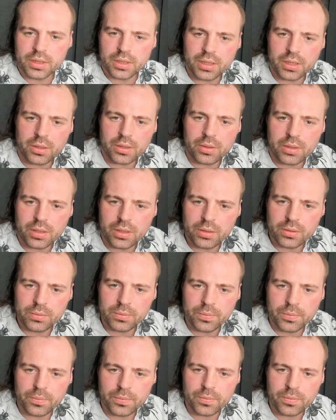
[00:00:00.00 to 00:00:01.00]
Here we go.
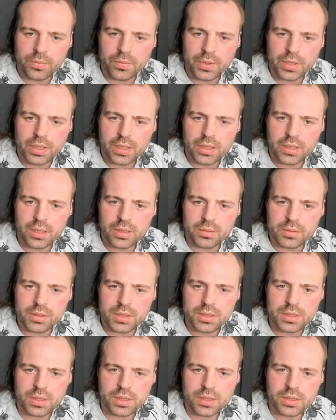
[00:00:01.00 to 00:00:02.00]
And I'm
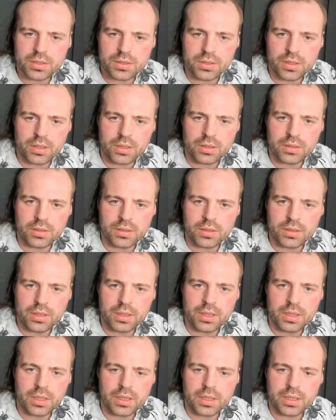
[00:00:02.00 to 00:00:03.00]
just going to start
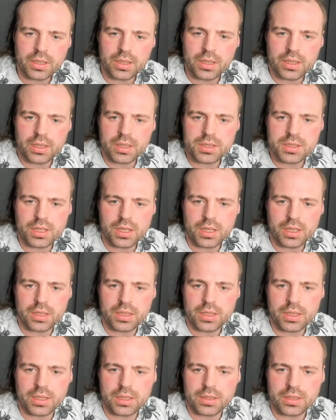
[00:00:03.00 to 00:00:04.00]
edge
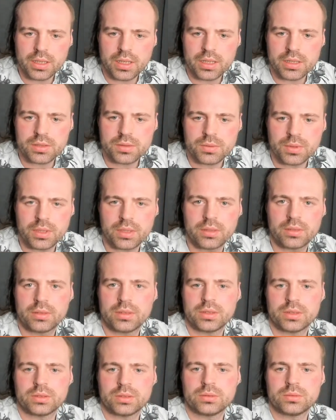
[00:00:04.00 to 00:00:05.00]
highlighting that as well.
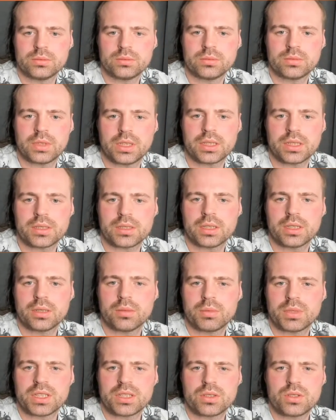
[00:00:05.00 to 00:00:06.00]
Oh, that's a little
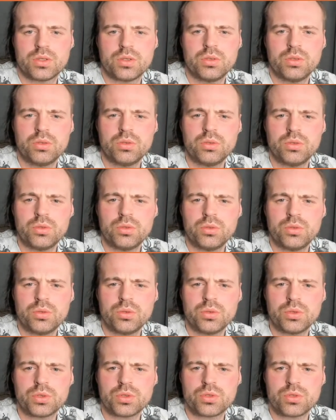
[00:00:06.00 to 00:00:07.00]
bit too
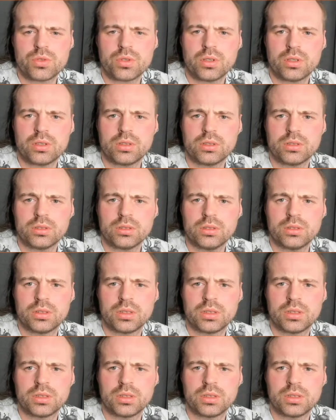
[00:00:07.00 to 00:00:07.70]
strong.